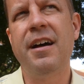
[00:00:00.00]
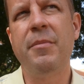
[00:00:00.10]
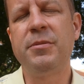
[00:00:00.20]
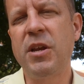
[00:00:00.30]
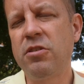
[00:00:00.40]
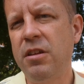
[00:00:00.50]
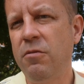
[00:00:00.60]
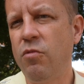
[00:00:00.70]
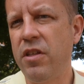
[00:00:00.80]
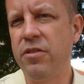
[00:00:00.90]

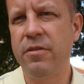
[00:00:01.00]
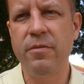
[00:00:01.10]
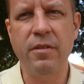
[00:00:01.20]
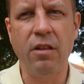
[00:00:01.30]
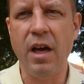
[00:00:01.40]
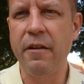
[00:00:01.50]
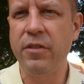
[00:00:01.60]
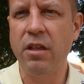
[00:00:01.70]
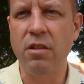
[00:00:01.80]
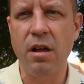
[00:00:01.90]
especially with a lot
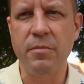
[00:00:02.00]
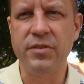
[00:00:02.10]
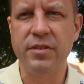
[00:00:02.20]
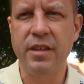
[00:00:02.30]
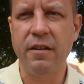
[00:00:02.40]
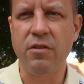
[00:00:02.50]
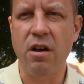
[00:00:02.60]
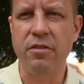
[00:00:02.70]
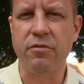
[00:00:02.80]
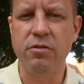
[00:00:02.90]
of the alums that have
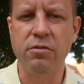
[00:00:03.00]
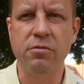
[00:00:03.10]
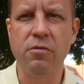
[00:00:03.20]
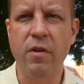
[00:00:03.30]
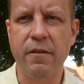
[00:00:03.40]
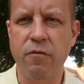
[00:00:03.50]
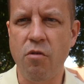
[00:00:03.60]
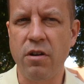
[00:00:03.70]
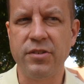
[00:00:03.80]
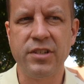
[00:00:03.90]
gone through Wake
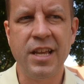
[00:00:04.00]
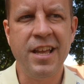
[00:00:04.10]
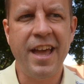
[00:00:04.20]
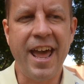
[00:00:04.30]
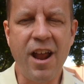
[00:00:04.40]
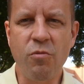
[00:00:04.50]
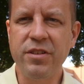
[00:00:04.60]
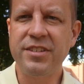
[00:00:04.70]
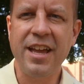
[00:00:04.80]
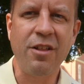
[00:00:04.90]
Forest. And I
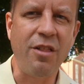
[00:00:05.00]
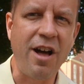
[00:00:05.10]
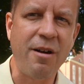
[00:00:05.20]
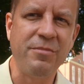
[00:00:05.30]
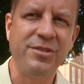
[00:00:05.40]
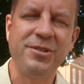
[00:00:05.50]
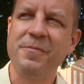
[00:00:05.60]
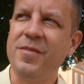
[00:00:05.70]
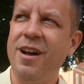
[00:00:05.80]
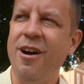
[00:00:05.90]
would say alums
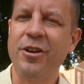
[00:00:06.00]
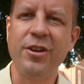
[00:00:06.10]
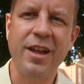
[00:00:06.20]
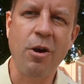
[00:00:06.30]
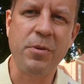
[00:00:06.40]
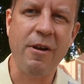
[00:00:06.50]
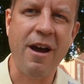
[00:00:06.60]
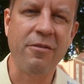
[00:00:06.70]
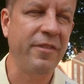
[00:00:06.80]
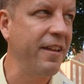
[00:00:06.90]
are going to help you
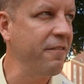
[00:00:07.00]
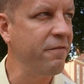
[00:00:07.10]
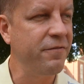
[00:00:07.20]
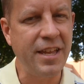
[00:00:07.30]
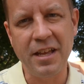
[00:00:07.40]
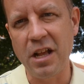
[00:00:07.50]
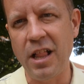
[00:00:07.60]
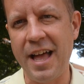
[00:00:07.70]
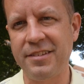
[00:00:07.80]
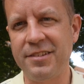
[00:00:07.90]
out. They've taken
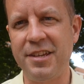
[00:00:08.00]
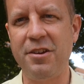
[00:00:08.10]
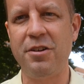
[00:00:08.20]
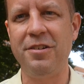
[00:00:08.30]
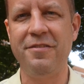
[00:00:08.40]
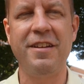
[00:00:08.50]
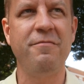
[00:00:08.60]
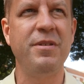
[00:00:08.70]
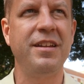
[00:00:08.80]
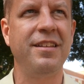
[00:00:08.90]
classes here.
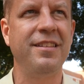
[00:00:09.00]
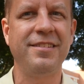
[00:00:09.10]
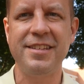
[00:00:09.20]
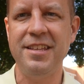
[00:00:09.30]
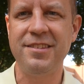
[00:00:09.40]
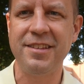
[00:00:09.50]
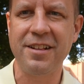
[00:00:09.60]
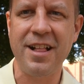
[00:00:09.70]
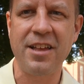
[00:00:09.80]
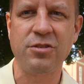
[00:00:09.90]
They've been in the seats in
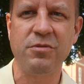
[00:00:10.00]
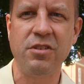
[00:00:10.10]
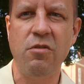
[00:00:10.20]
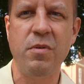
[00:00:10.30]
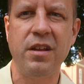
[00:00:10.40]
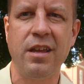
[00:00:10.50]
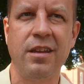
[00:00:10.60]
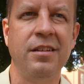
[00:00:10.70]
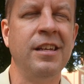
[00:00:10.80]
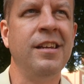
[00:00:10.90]
the classrooms that you've been in.